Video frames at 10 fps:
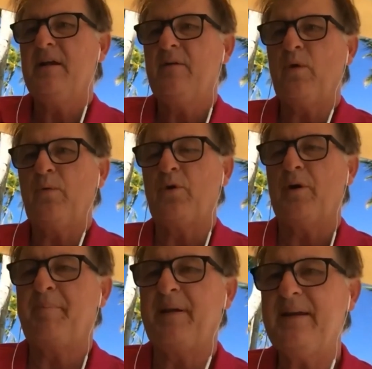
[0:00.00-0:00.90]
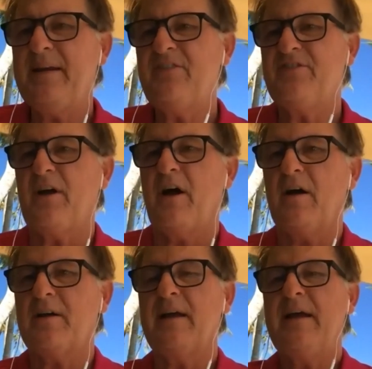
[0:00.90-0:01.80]
We were a penny
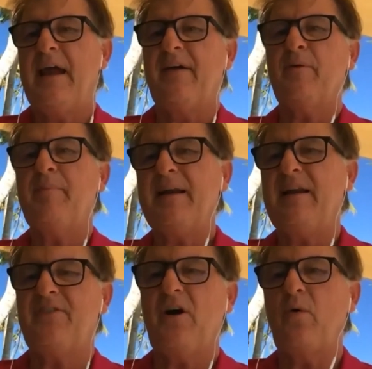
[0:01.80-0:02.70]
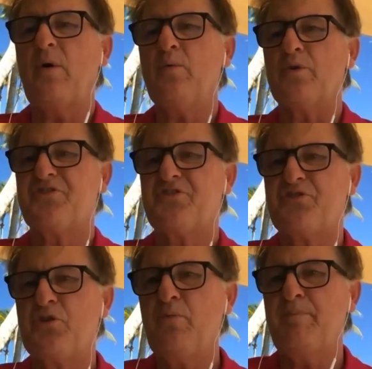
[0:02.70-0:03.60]
stock. Everybody thought we were
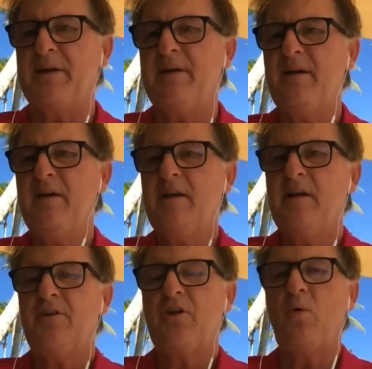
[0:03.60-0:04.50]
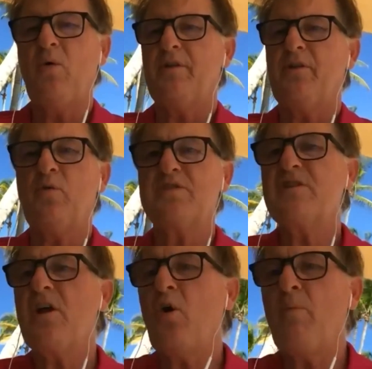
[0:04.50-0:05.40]
stupid no one, there was
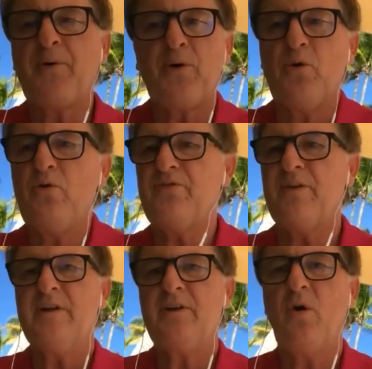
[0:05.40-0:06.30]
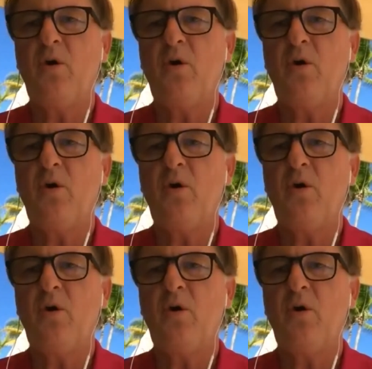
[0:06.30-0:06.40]
no proof, no